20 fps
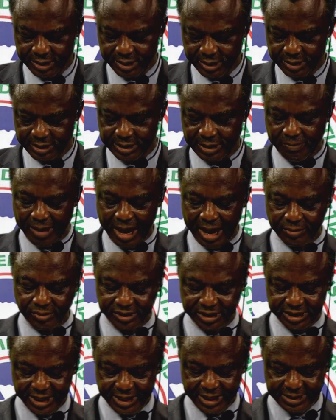the Bible
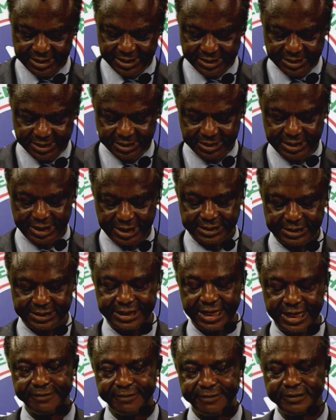says that
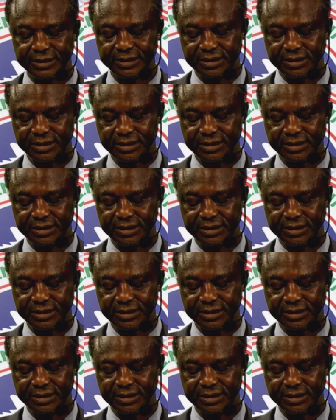David,